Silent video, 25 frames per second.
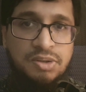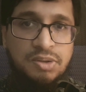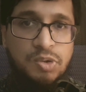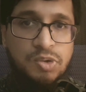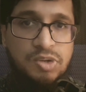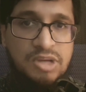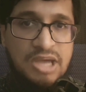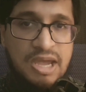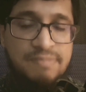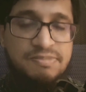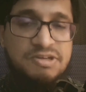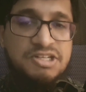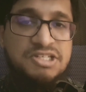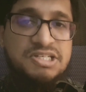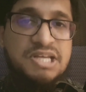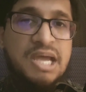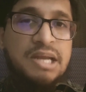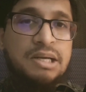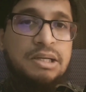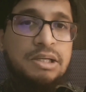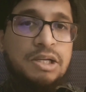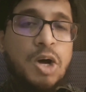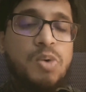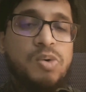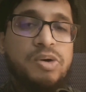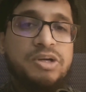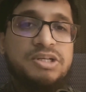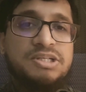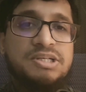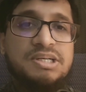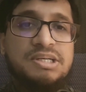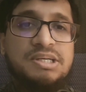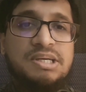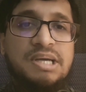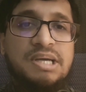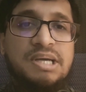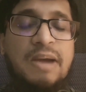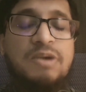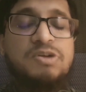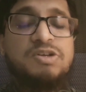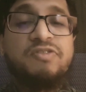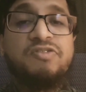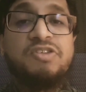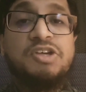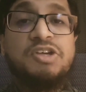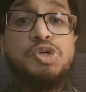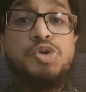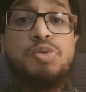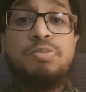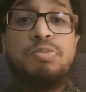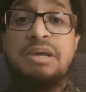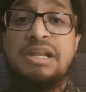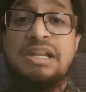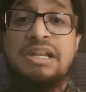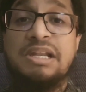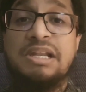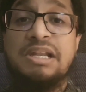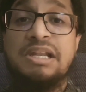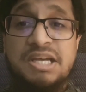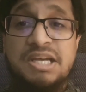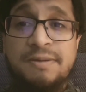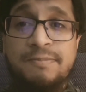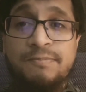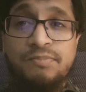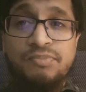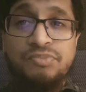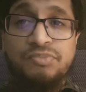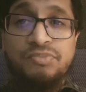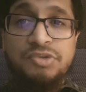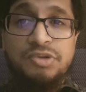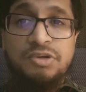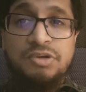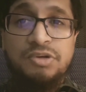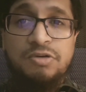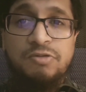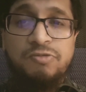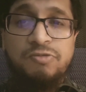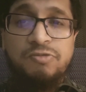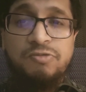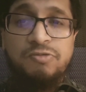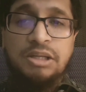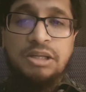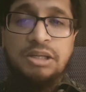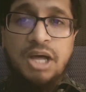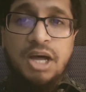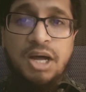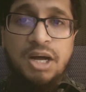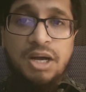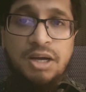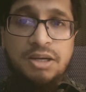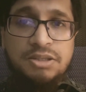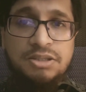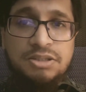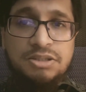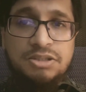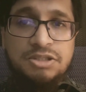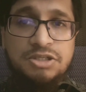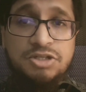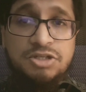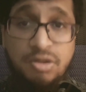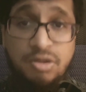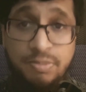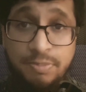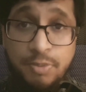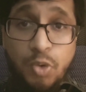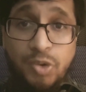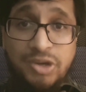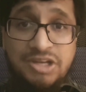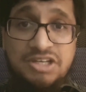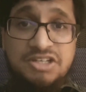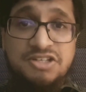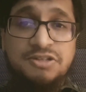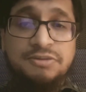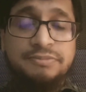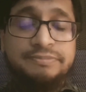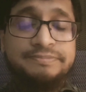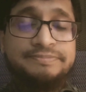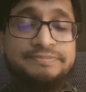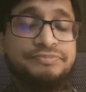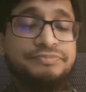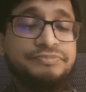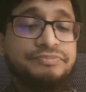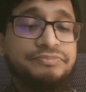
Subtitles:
who kept his head lowered out of humility for Allah, to the point,